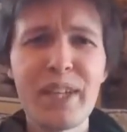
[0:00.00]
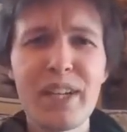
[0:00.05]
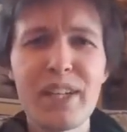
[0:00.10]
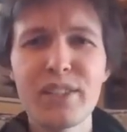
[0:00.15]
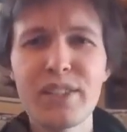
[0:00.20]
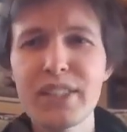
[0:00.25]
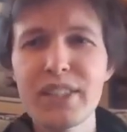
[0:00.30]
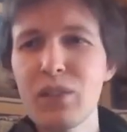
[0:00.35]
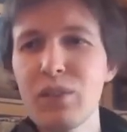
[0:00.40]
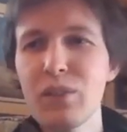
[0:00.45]

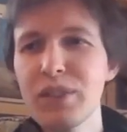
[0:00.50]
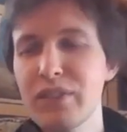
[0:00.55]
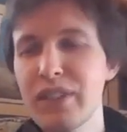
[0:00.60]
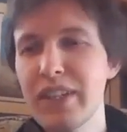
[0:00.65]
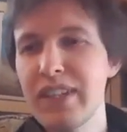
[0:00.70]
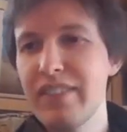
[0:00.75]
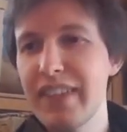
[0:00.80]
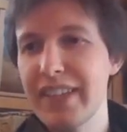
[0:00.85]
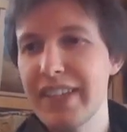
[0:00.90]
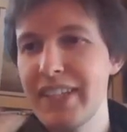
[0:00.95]
So there's lots of
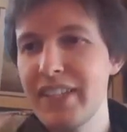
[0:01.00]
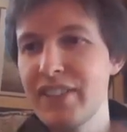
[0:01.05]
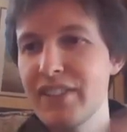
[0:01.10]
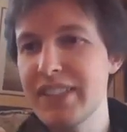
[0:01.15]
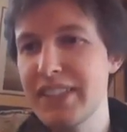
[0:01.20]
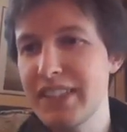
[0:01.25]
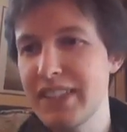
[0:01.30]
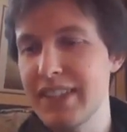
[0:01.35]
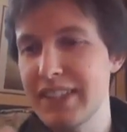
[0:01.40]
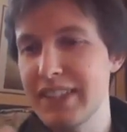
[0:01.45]
kind of like
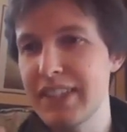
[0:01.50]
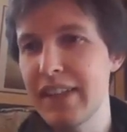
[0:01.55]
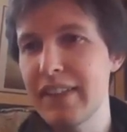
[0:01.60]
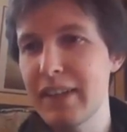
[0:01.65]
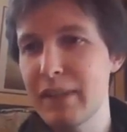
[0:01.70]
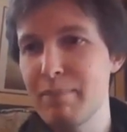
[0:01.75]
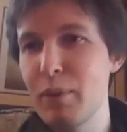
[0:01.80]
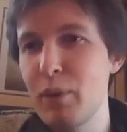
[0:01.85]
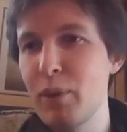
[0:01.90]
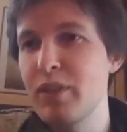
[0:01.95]
interesting things that I
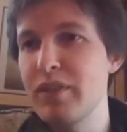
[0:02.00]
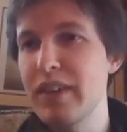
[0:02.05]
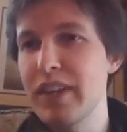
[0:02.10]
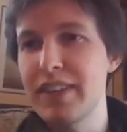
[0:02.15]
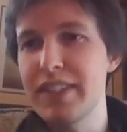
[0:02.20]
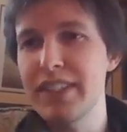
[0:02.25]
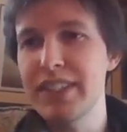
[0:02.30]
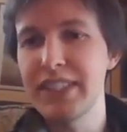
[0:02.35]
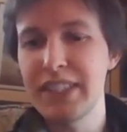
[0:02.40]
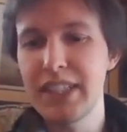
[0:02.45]
think
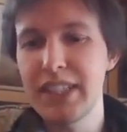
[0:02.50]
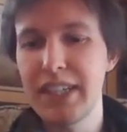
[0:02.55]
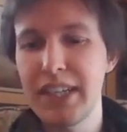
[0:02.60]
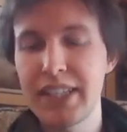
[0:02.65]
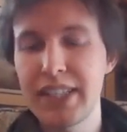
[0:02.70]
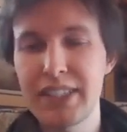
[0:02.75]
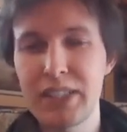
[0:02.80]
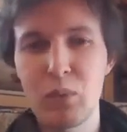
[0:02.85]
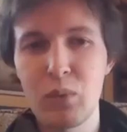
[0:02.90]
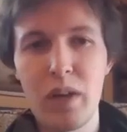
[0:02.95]
motivate this
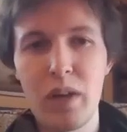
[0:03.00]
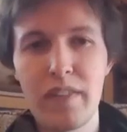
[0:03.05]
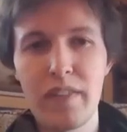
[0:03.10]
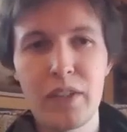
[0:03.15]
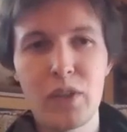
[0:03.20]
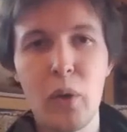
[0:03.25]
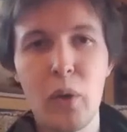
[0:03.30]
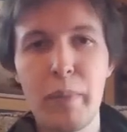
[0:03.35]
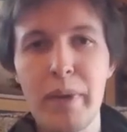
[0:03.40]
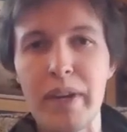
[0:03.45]
as a
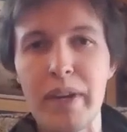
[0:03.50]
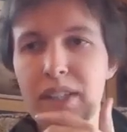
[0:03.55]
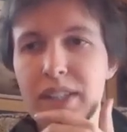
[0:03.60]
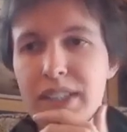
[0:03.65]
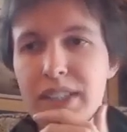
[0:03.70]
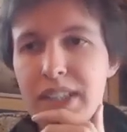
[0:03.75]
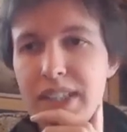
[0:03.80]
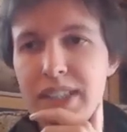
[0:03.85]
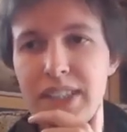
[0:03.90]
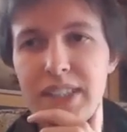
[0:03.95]
worthy topic
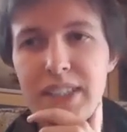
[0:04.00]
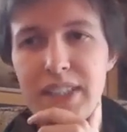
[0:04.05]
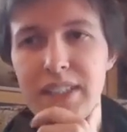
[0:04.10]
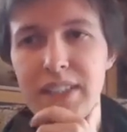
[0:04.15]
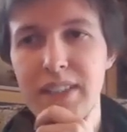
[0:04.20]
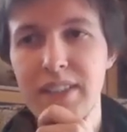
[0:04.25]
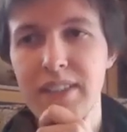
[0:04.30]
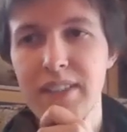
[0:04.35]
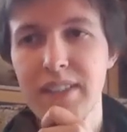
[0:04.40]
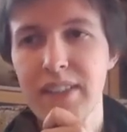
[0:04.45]

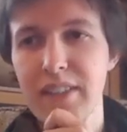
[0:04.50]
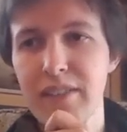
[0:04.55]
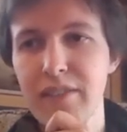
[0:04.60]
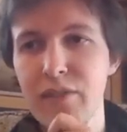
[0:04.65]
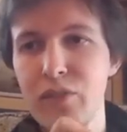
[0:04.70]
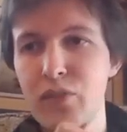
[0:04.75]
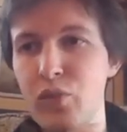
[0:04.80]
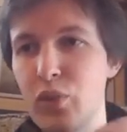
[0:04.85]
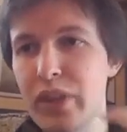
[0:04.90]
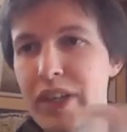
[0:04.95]
to kind
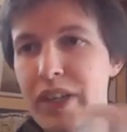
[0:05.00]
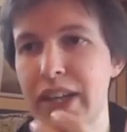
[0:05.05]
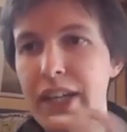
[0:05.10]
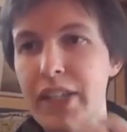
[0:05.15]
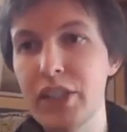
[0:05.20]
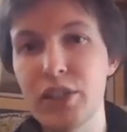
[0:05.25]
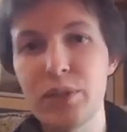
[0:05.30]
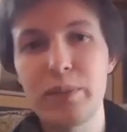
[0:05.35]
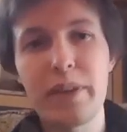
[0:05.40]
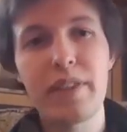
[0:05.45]
of draw
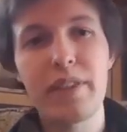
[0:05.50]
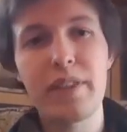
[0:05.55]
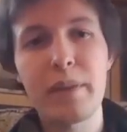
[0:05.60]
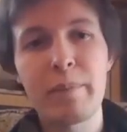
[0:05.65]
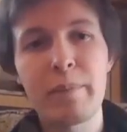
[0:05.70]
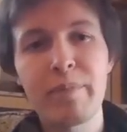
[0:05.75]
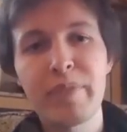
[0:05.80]
connections with.